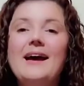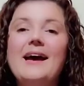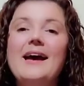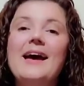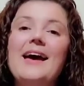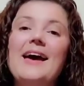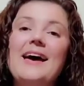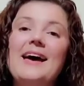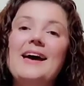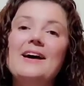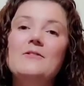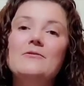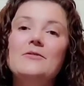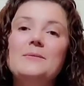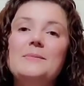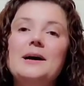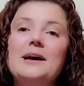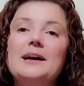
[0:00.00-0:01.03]

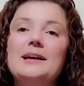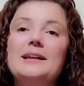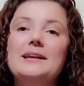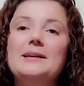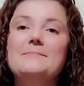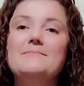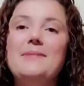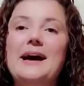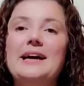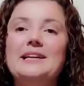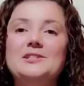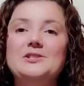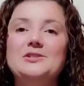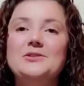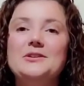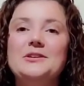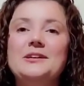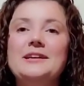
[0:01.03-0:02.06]
Everybody pat
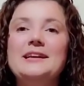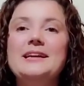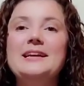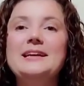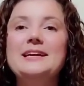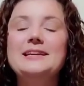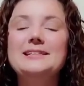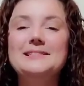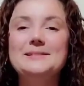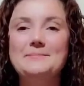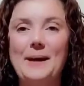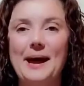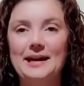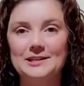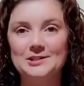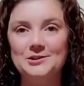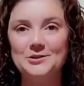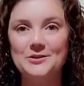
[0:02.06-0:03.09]
your knees, pat
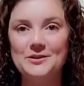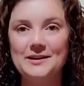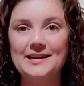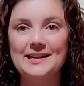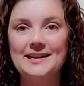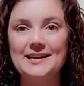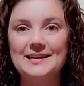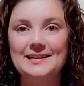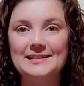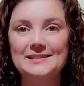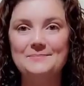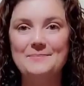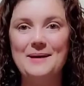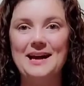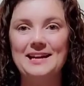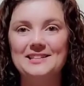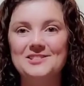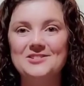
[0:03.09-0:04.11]
your knees,
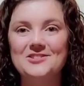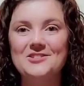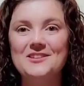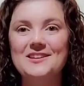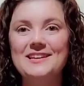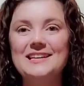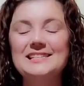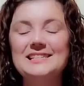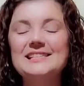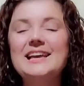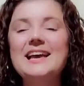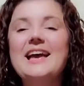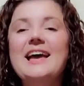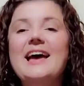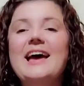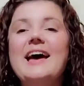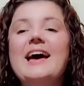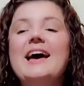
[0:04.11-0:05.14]
pat your knees.
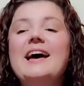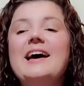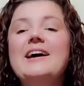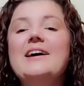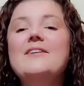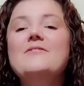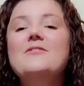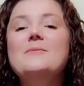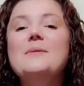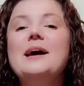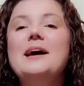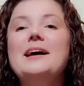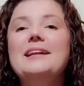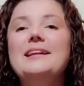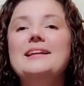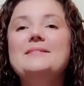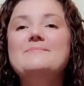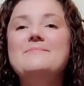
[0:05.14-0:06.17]

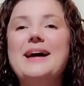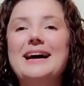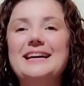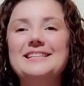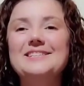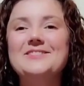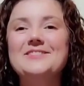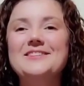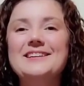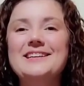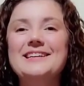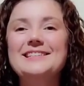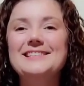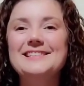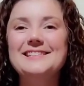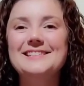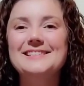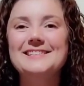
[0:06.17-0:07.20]
Everybody pat your
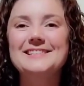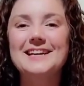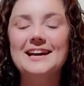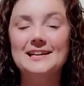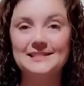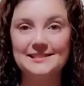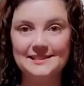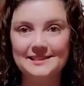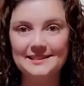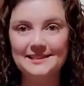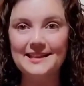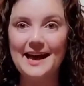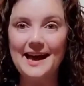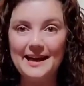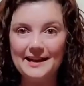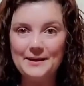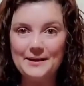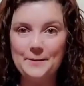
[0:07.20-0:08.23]
knees, just
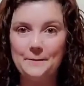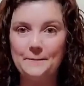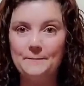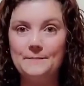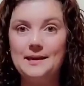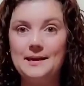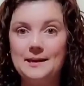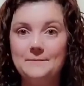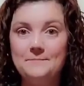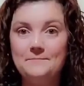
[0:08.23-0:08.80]
like me.